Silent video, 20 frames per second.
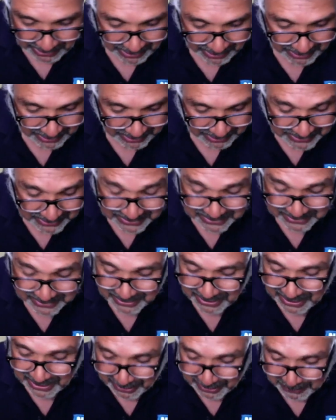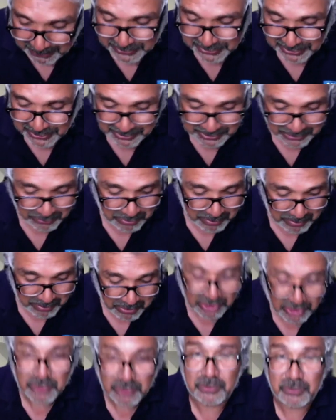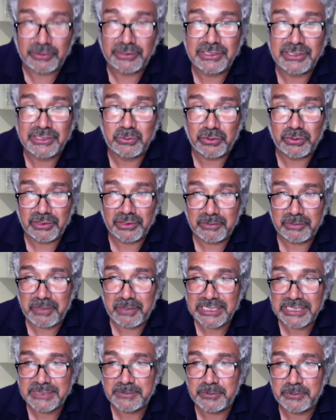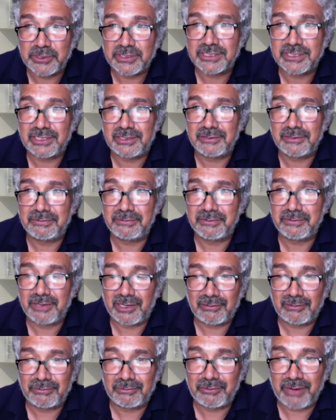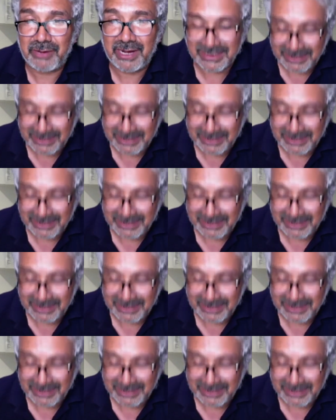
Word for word: this is absolutely remarkable. This is one of the best books I've I've read